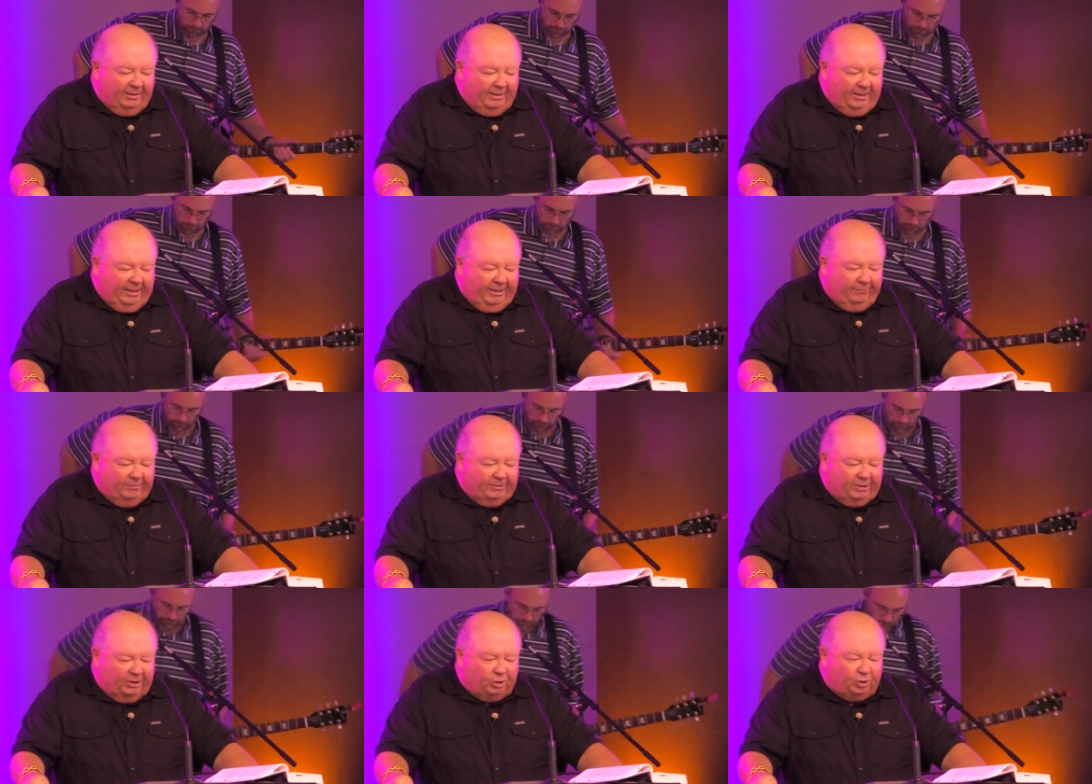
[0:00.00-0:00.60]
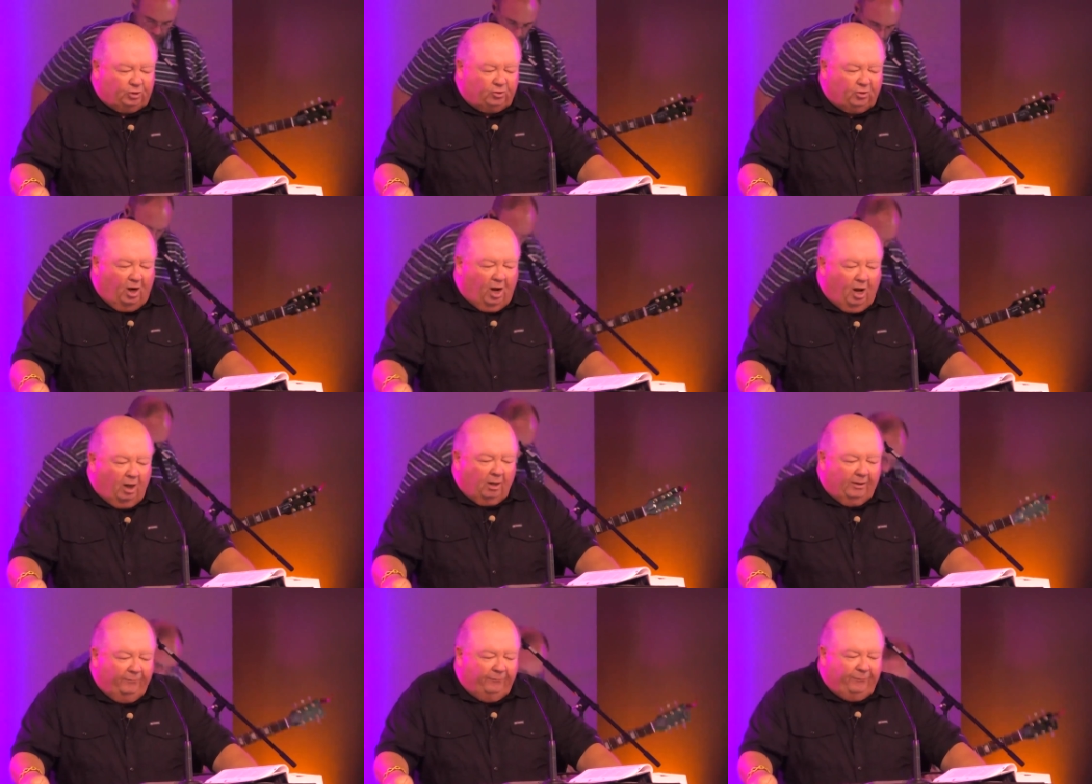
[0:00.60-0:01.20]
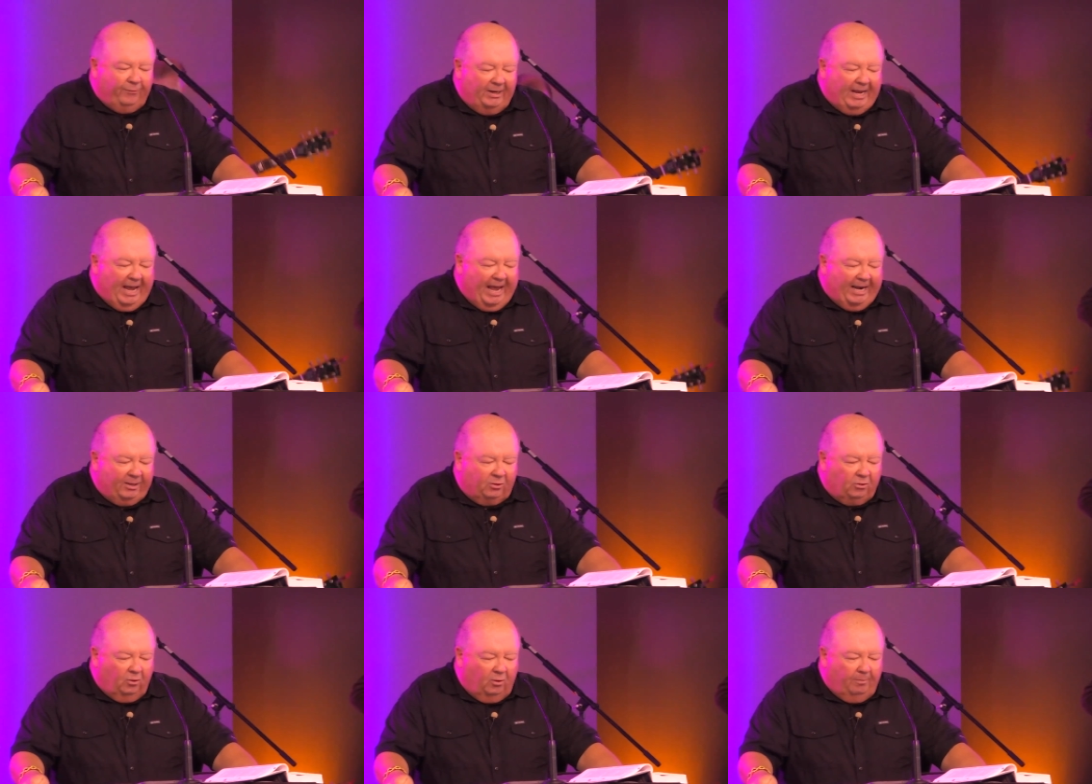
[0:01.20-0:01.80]
he was as strong and
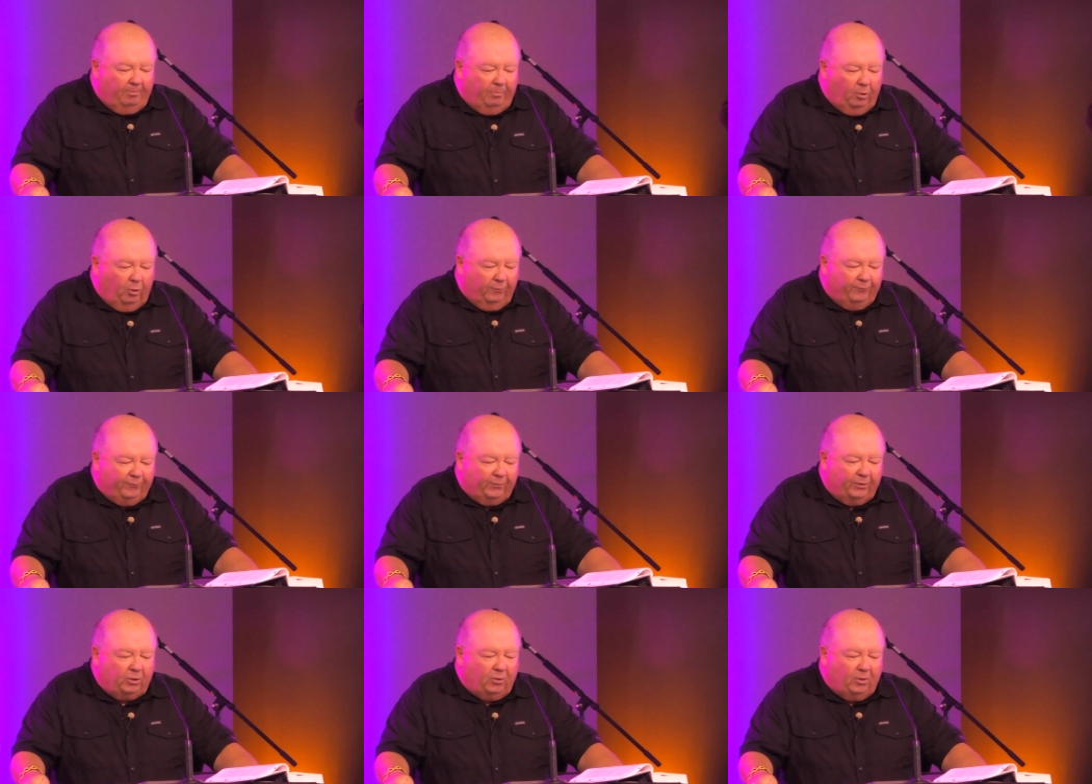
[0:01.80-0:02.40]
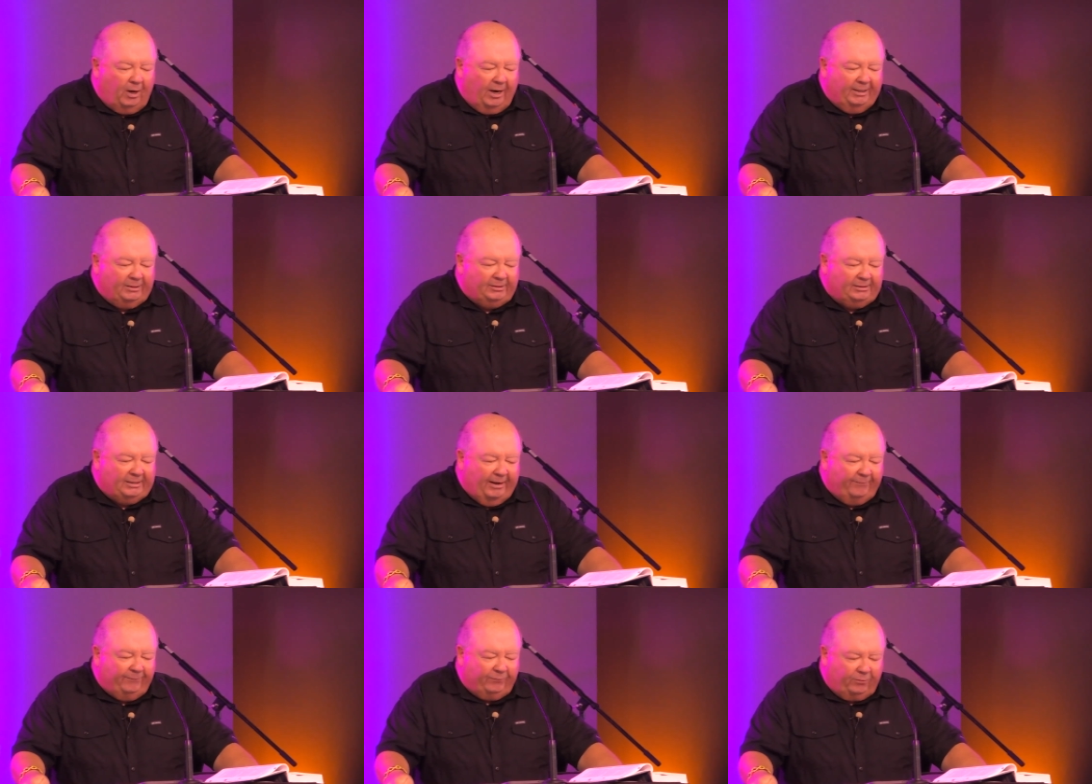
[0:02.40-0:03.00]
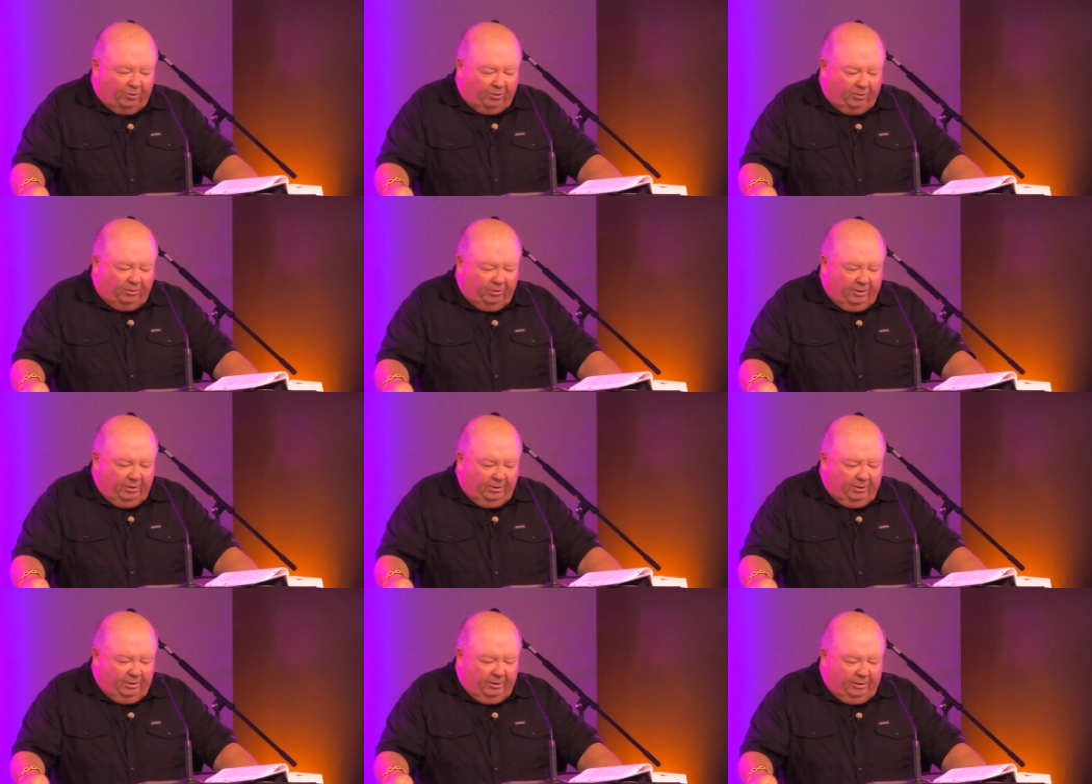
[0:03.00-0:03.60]
fanatical and bold for Christ after
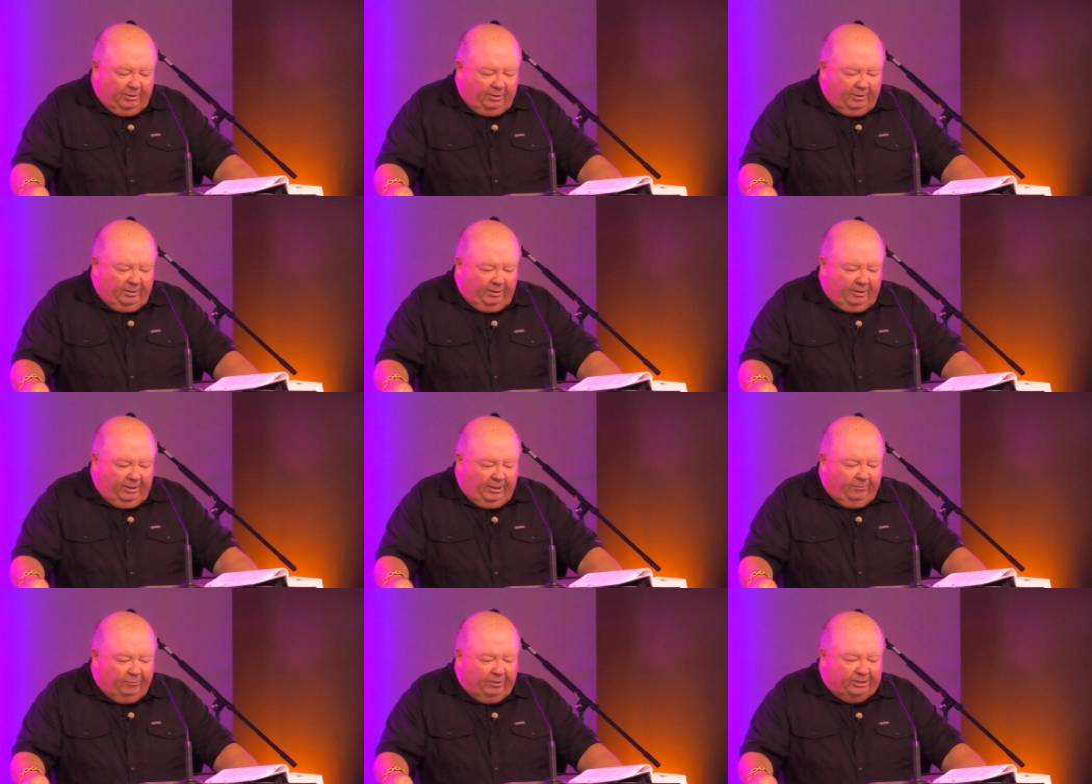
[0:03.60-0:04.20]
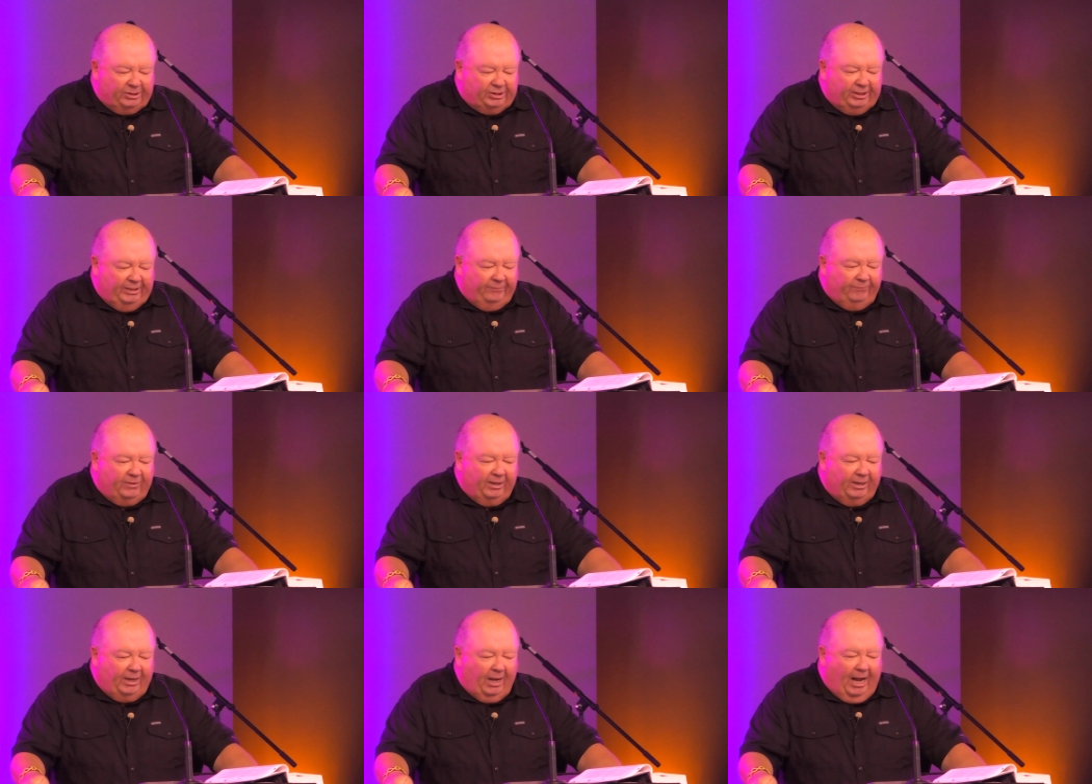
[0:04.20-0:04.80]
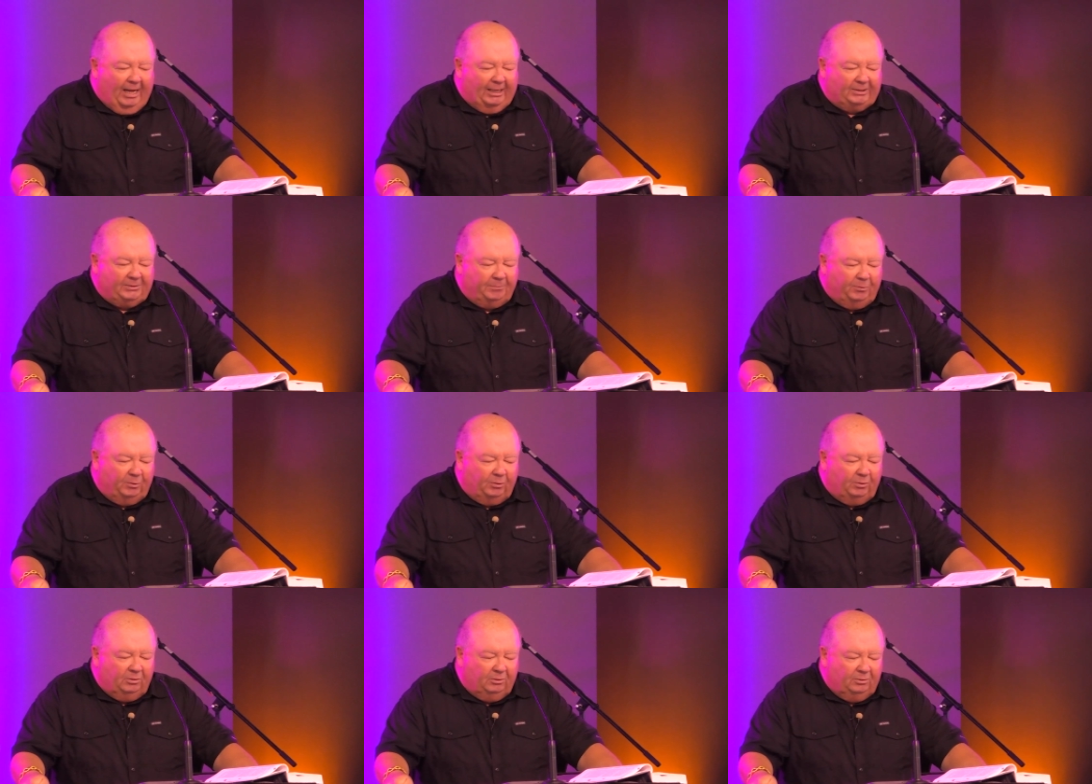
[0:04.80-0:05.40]
he received the gospel.